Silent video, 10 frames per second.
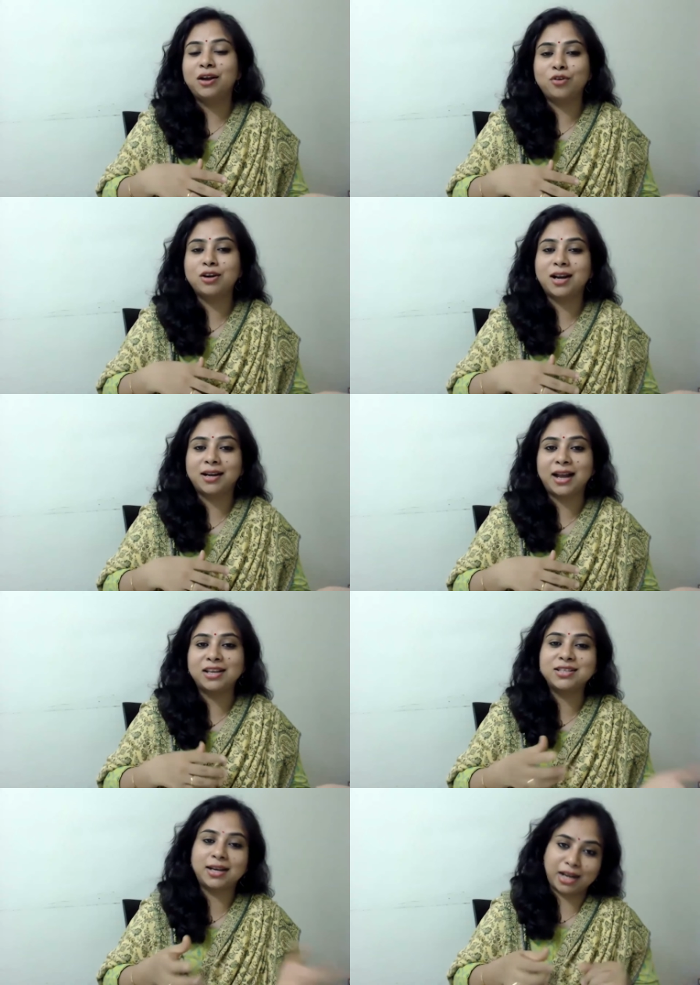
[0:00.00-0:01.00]
have not
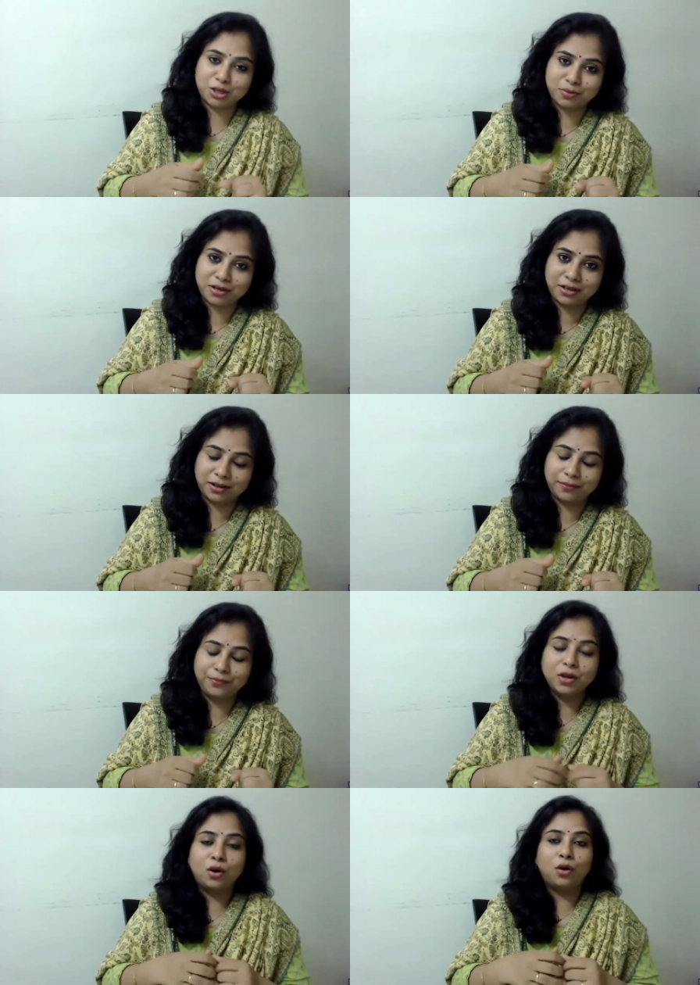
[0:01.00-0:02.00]
attached the attachment here,
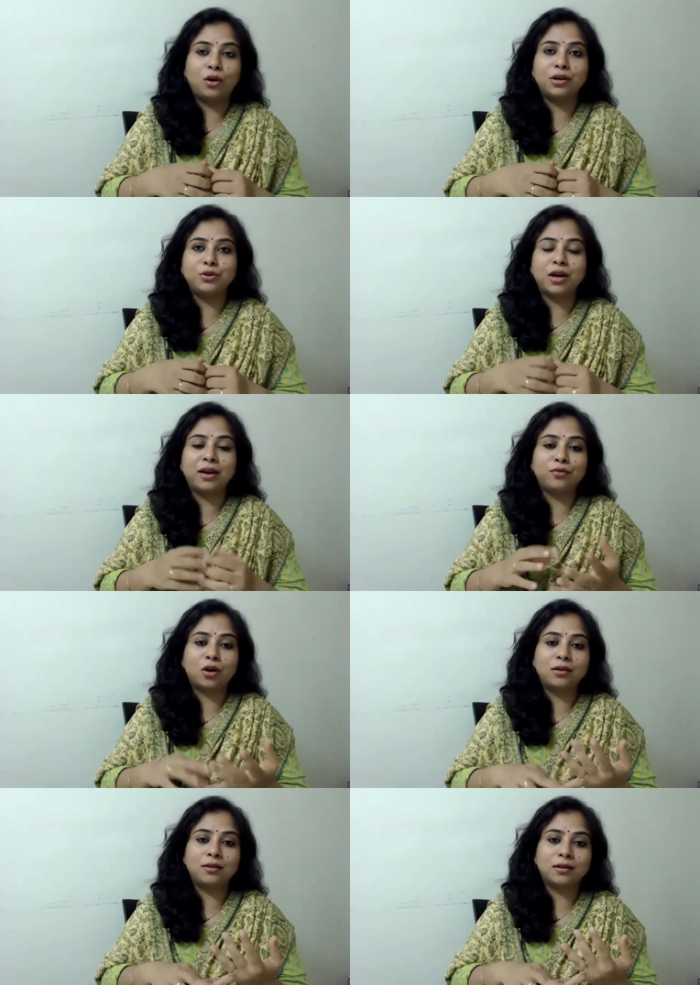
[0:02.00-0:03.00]
or you have
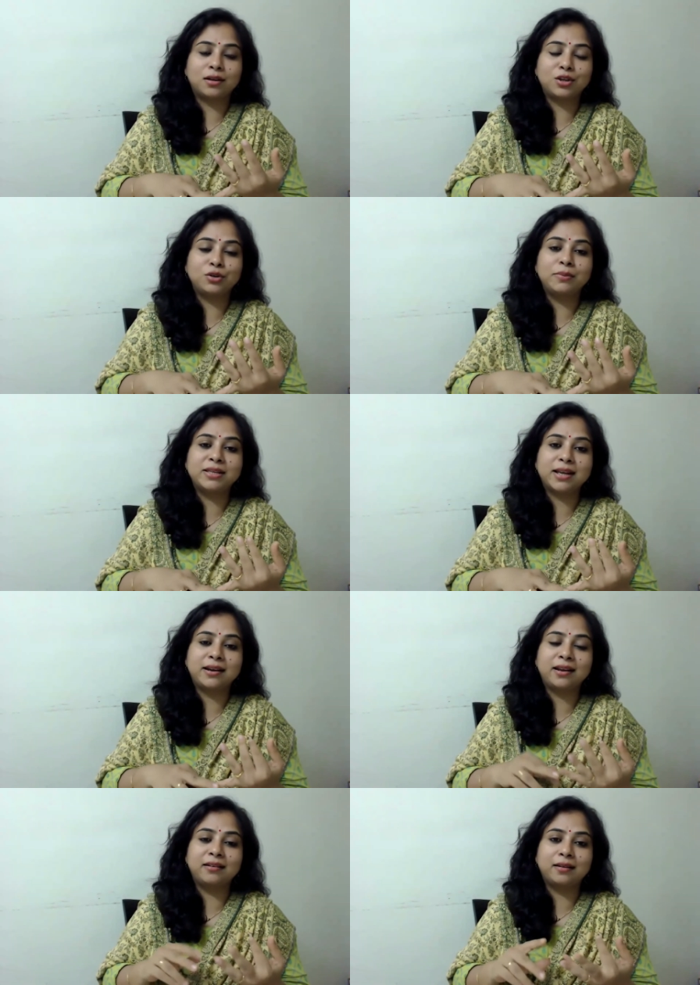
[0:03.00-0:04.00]
not you will be
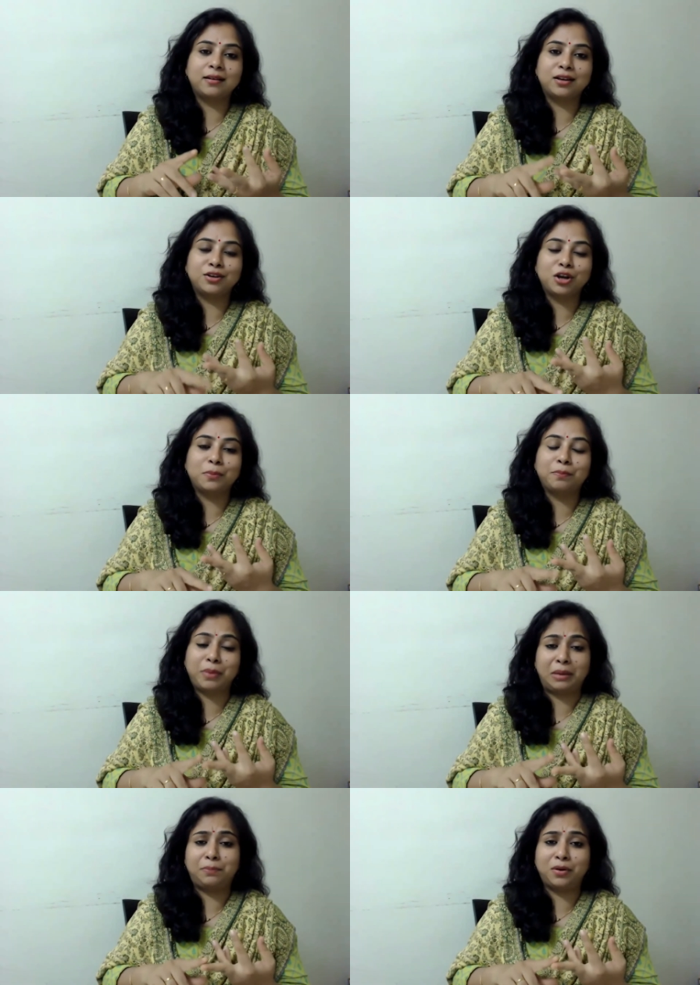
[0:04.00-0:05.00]
sending your
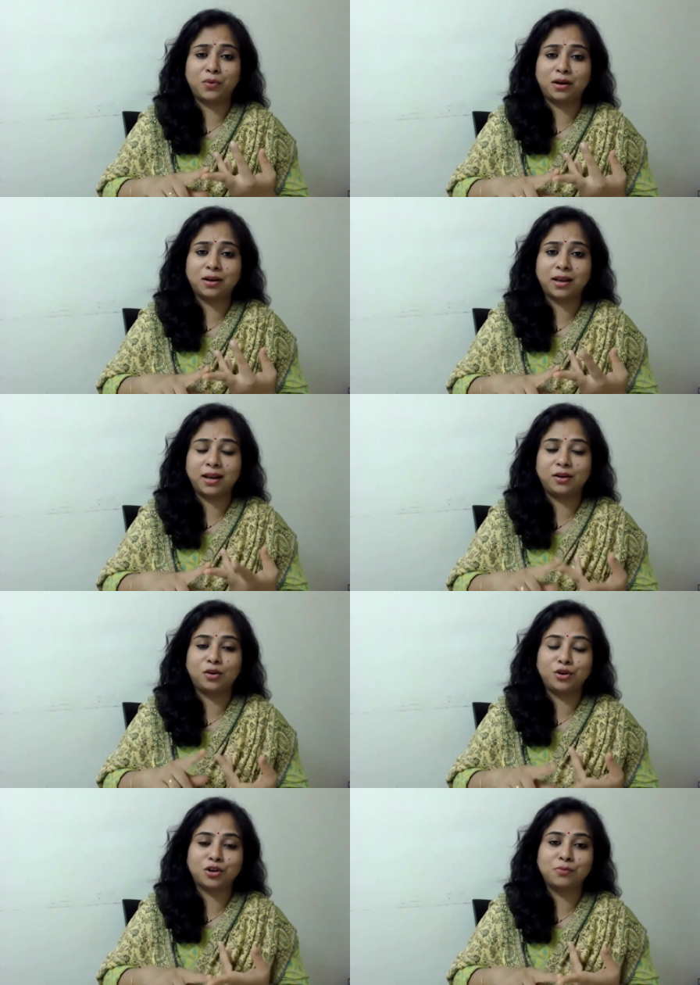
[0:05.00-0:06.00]
paperwork again or
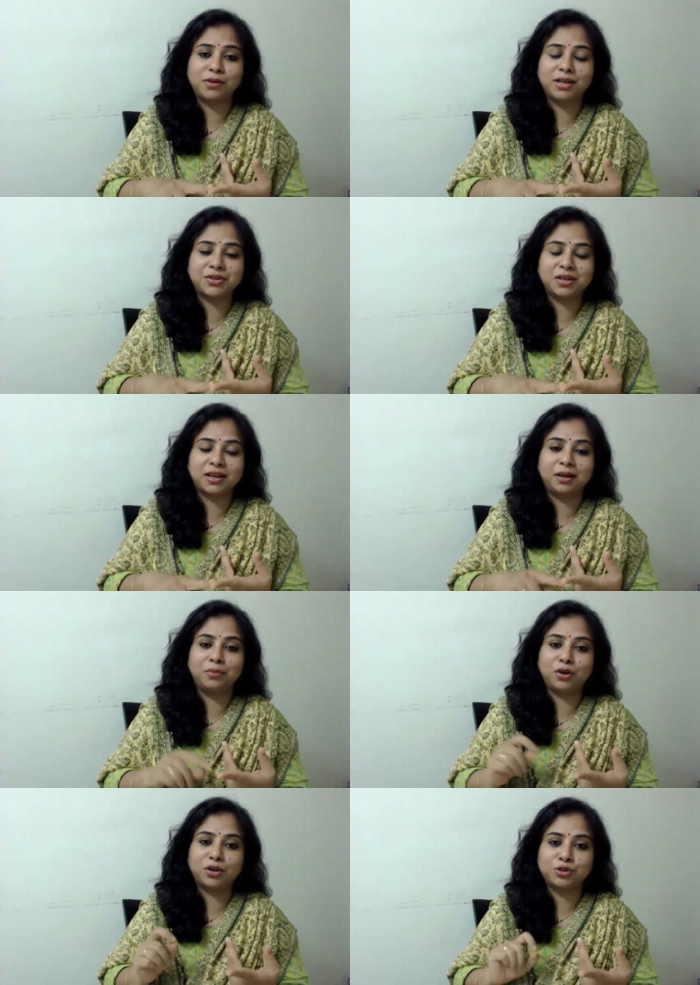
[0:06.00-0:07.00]
documentation again,
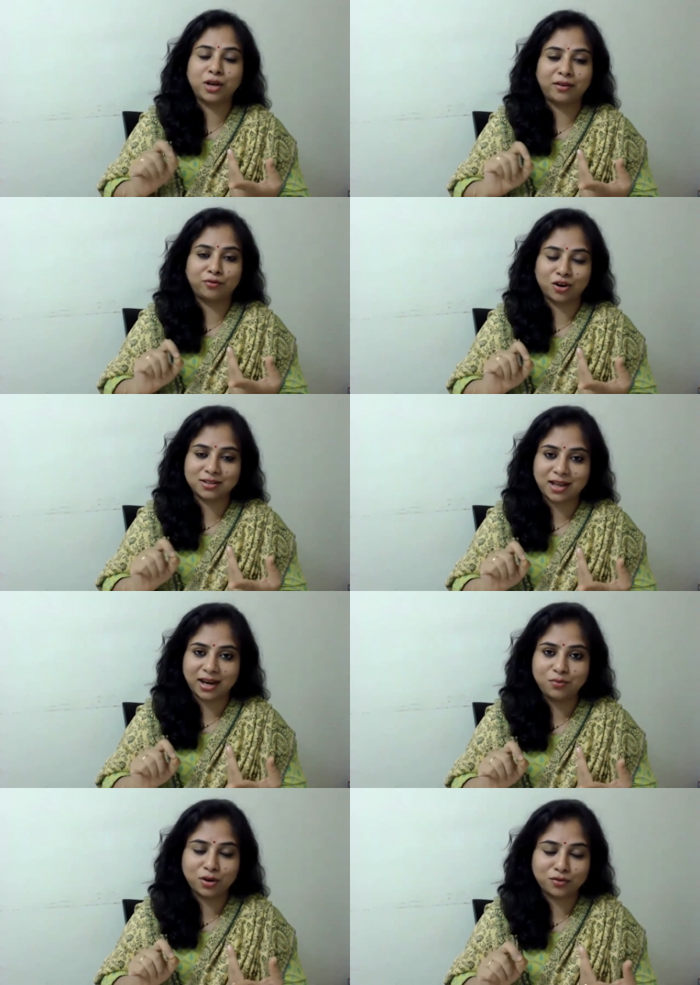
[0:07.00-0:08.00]
because you have not
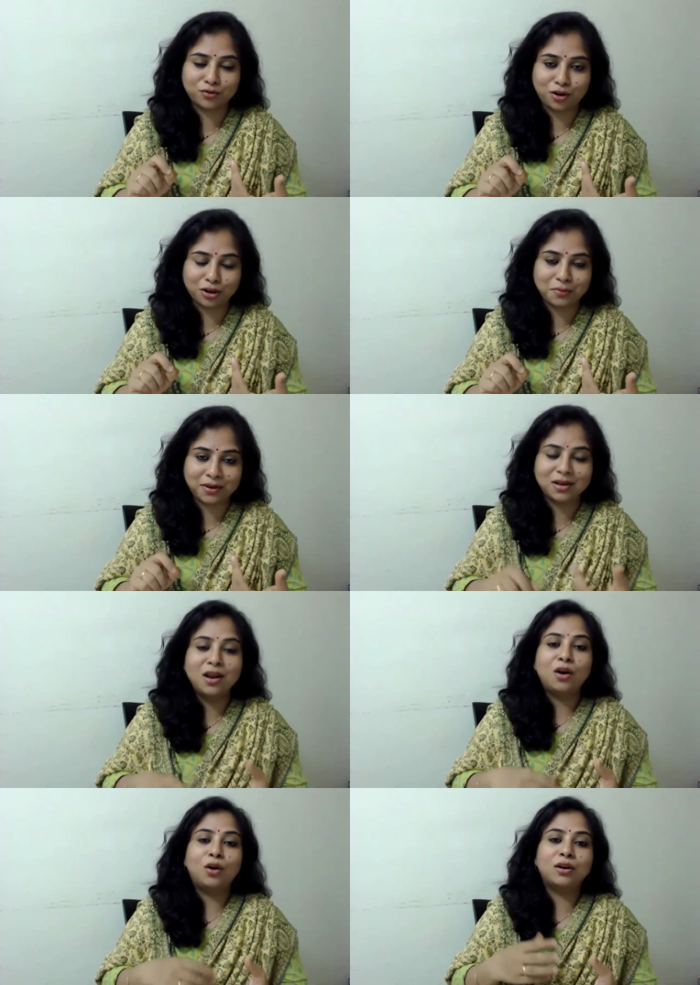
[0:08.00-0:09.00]
signed one of the document,
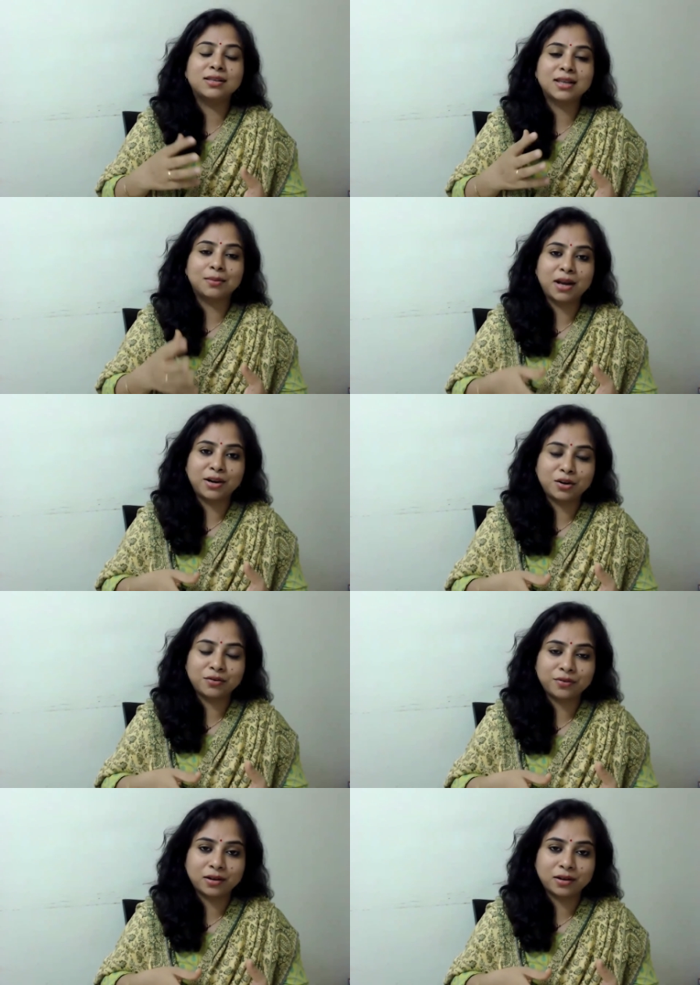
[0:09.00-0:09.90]
or some kind of